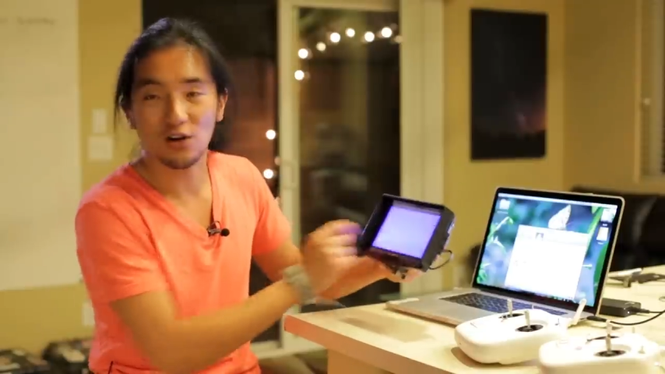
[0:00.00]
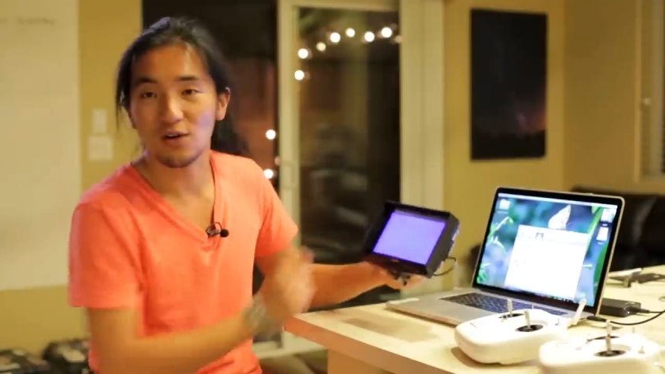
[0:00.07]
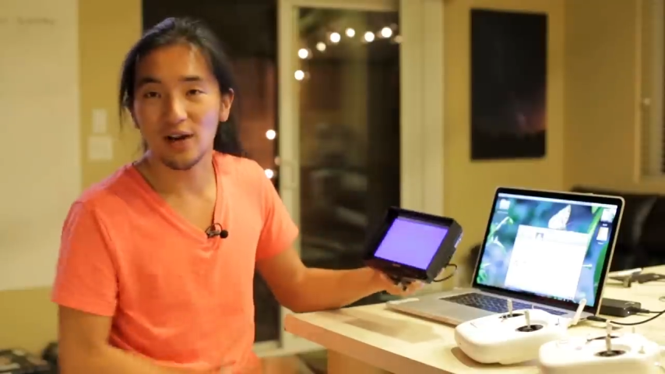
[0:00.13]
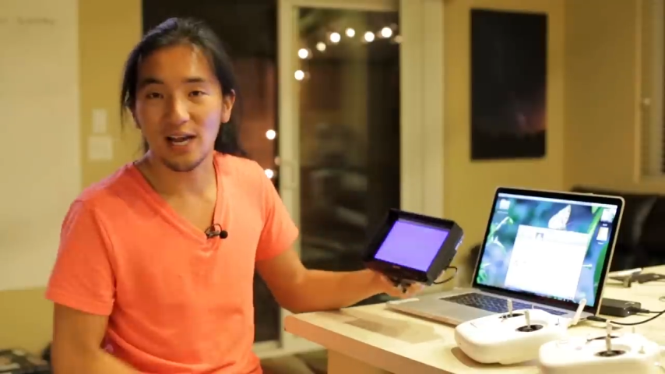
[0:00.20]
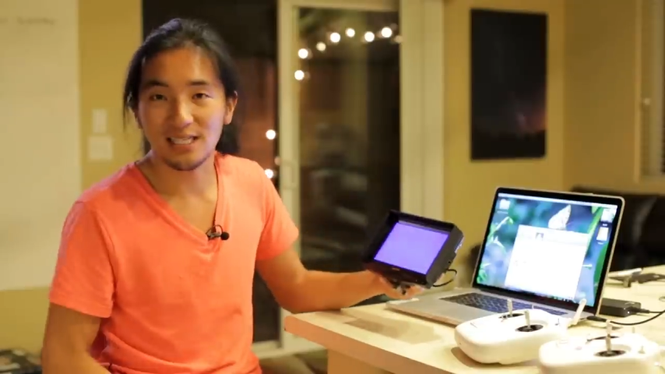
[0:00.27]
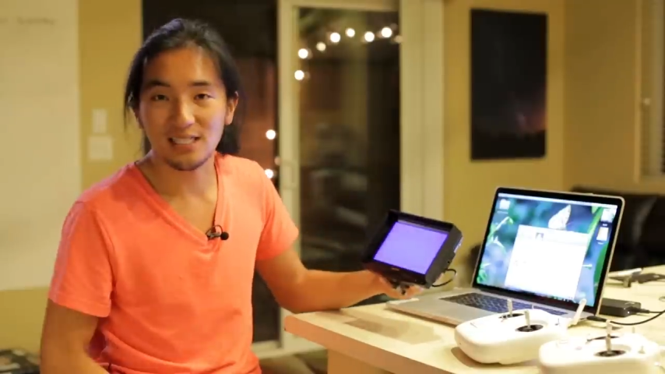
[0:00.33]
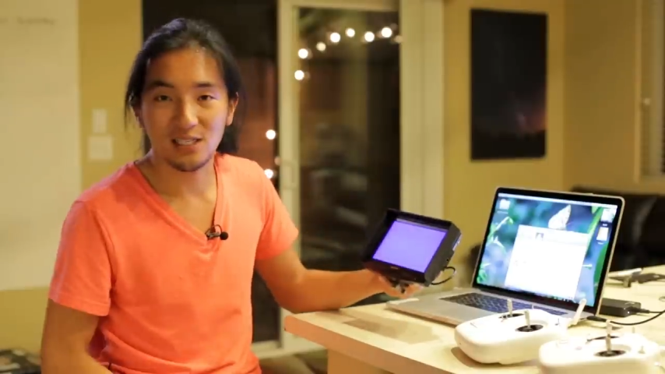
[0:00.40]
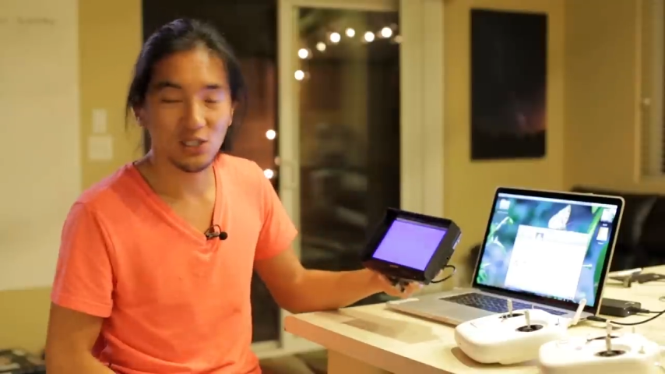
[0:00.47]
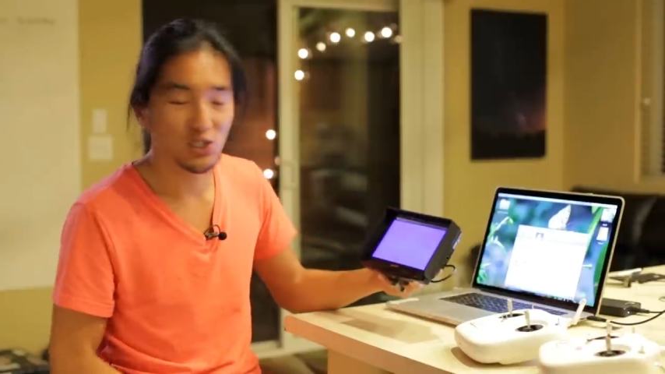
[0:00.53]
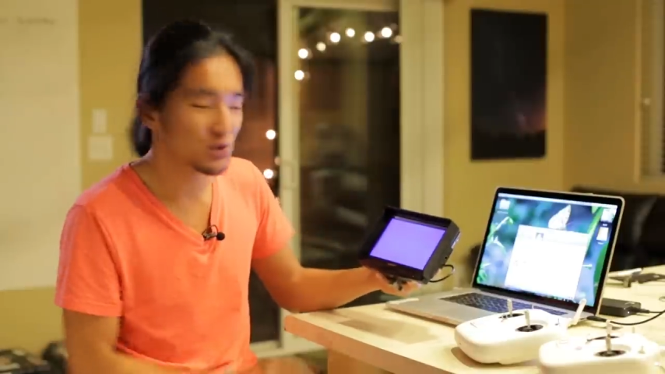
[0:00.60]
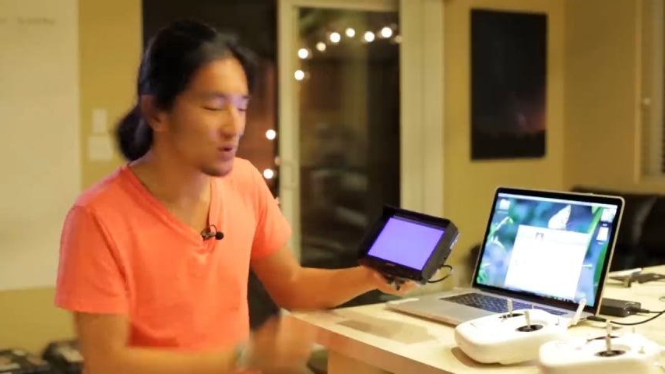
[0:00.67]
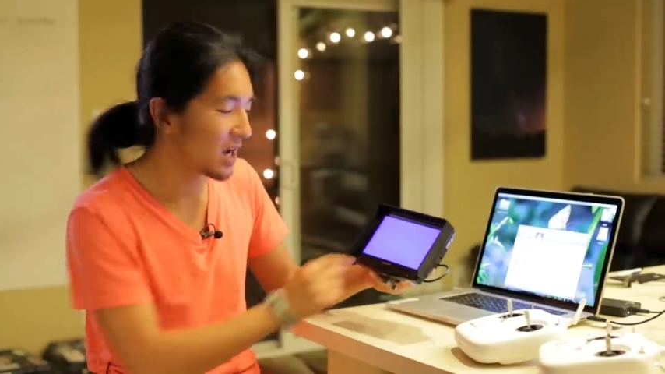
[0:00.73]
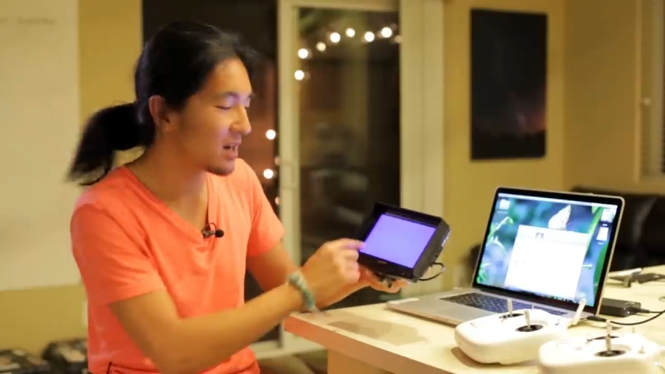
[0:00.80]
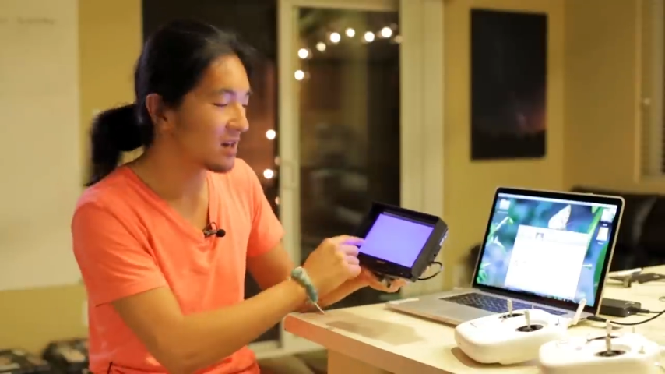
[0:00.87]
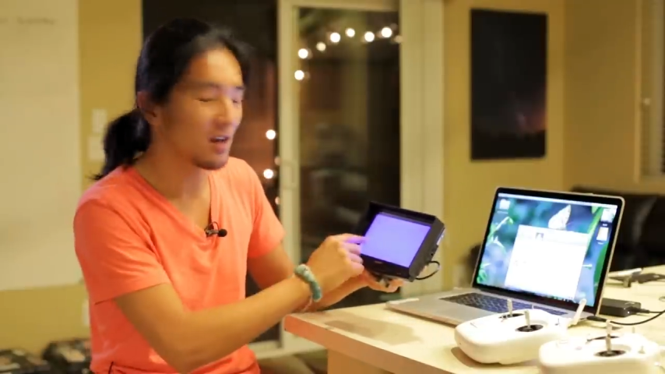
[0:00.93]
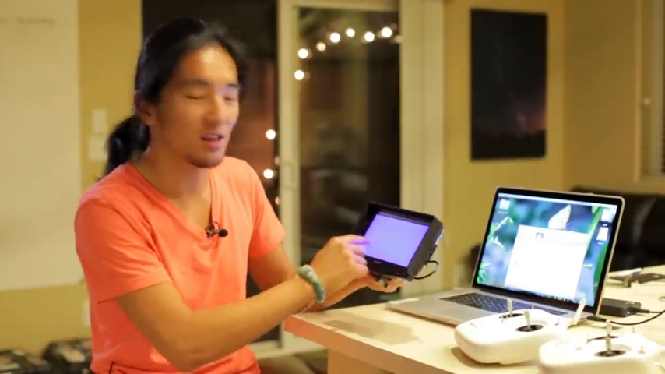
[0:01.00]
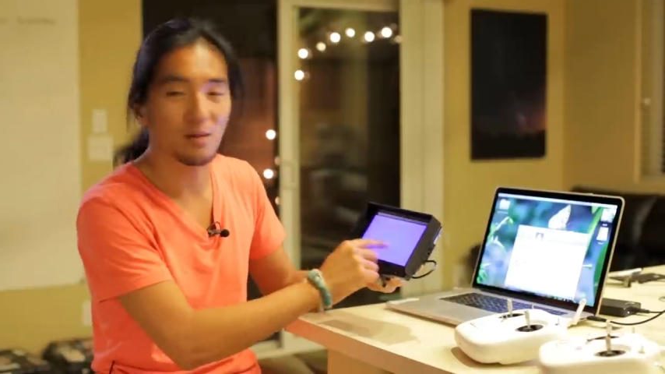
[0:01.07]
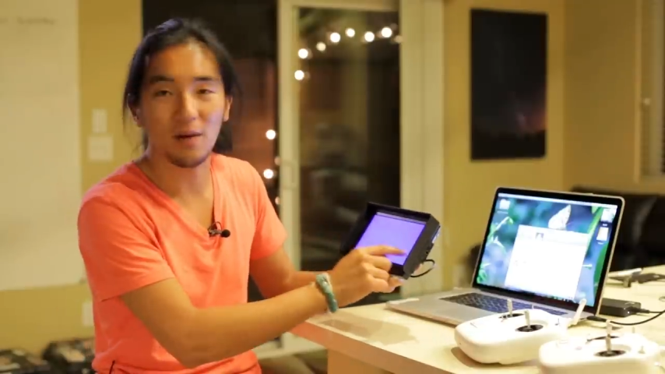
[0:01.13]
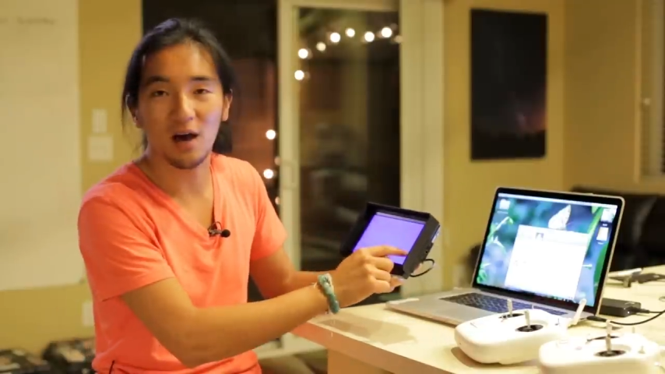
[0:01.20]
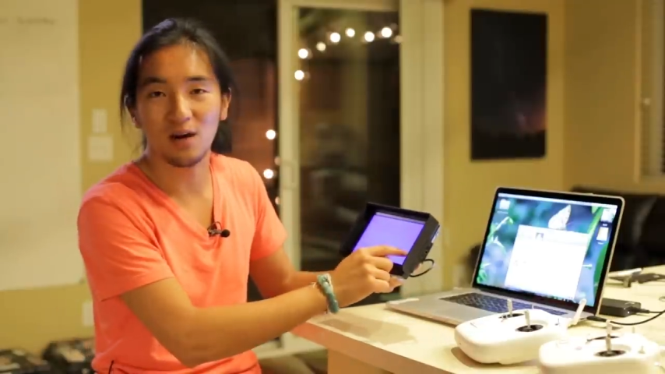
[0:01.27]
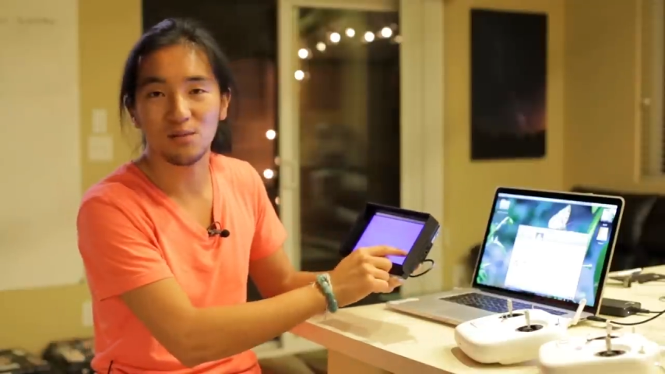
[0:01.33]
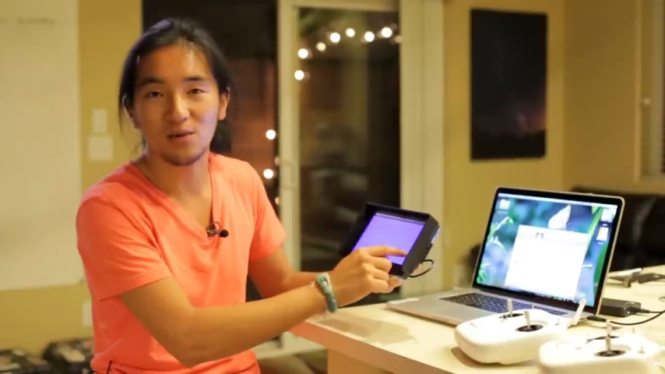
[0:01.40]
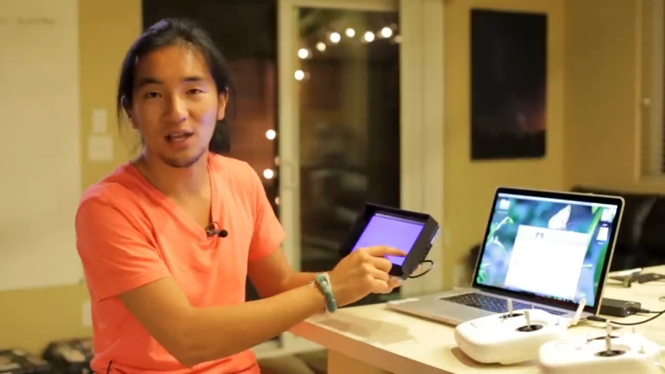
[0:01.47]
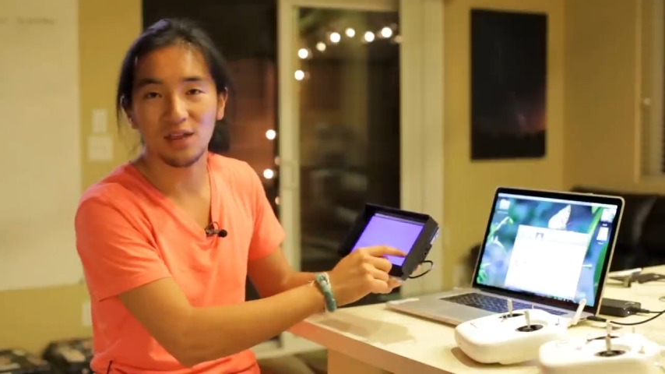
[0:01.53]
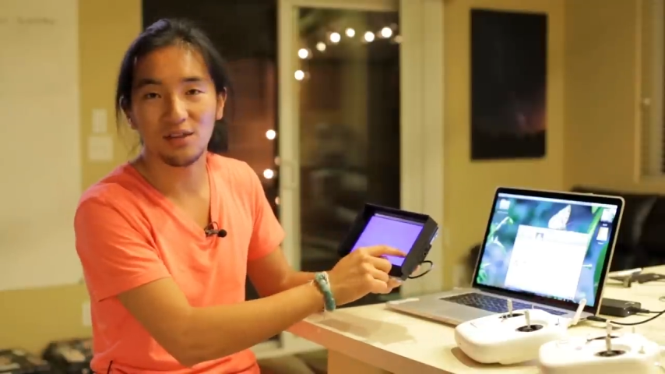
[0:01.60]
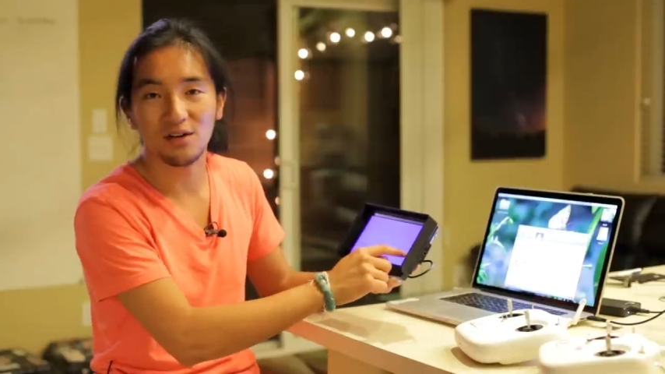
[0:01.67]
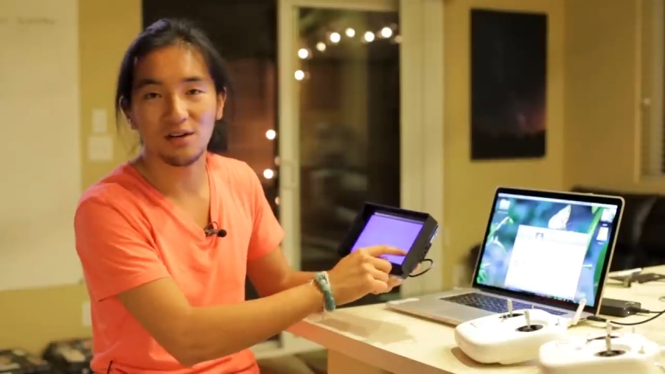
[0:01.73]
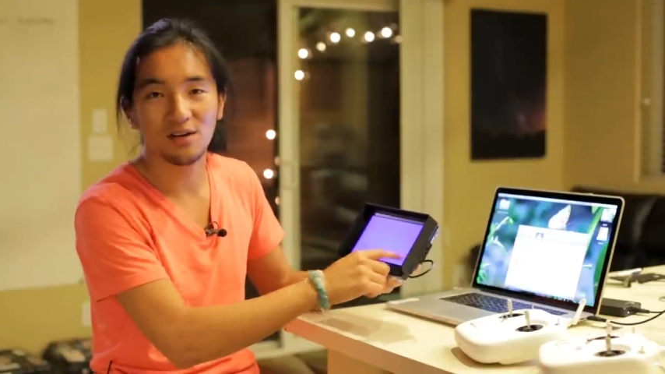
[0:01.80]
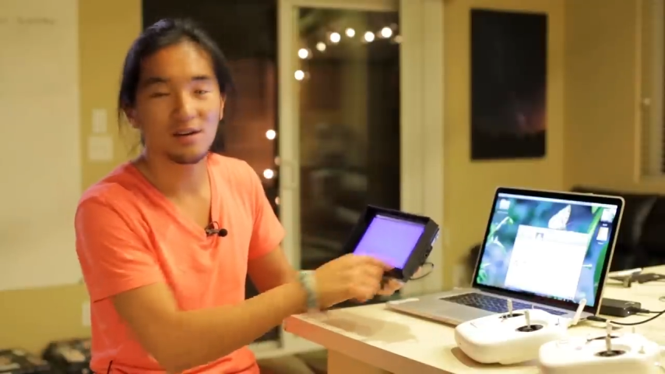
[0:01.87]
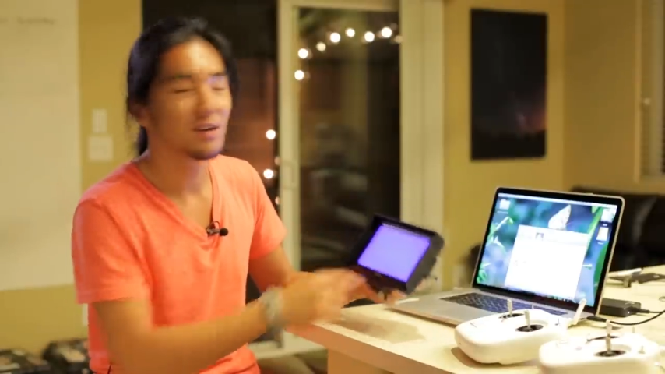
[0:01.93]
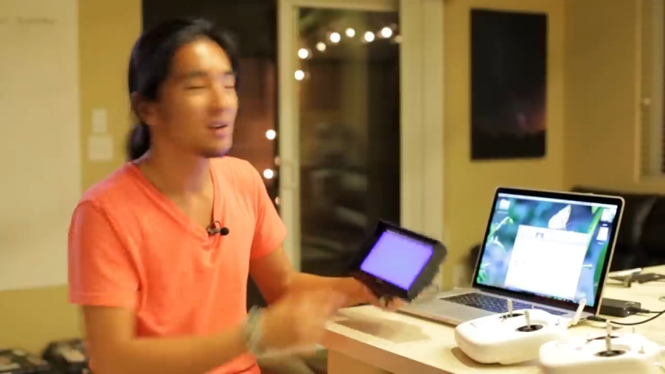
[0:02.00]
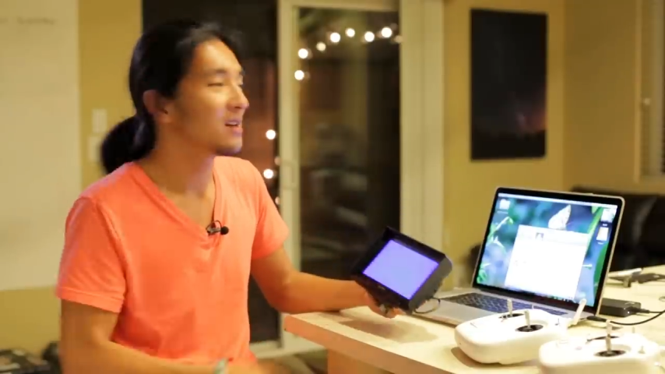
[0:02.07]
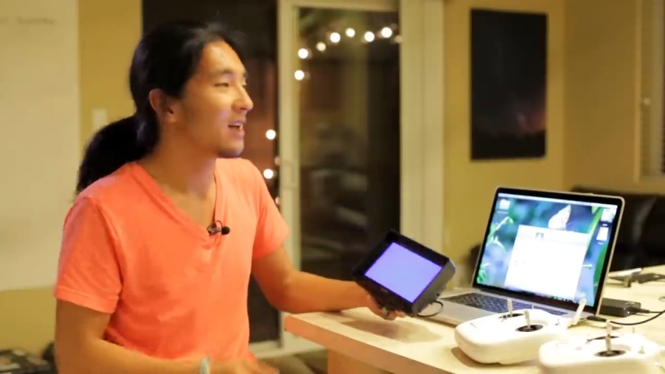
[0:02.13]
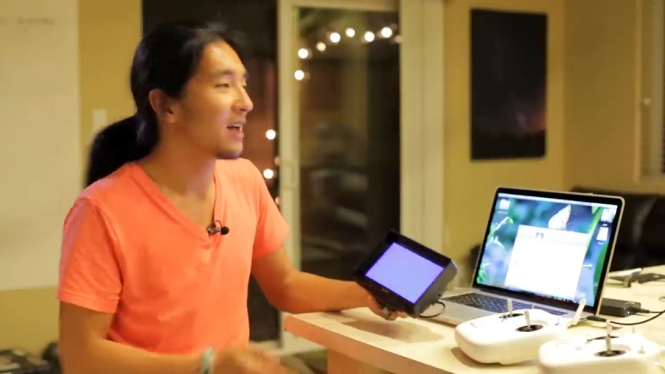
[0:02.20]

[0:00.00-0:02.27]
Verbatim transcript: horizon is straight on the bottom right third,